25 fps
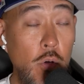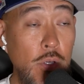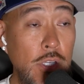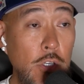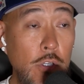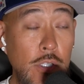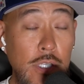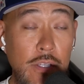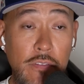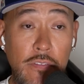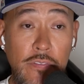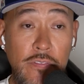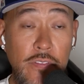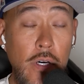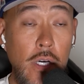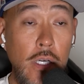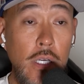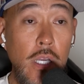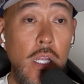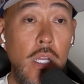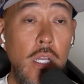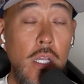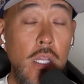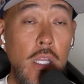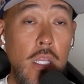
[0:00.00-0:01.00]
He don't give a
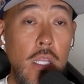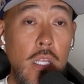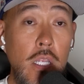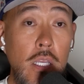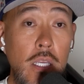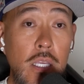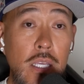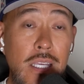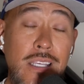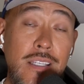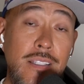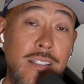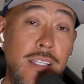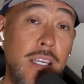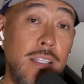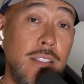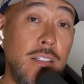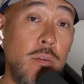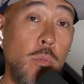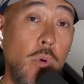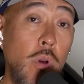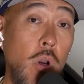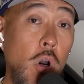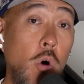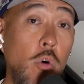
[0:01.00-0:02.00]
fuck. He said
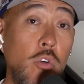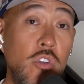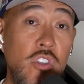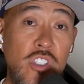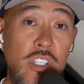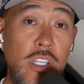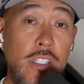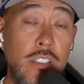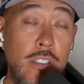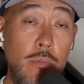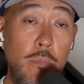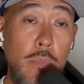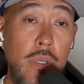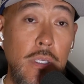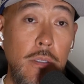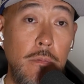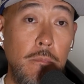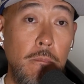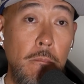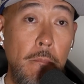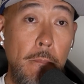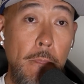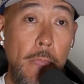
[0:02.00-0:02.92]
some cold shit to me.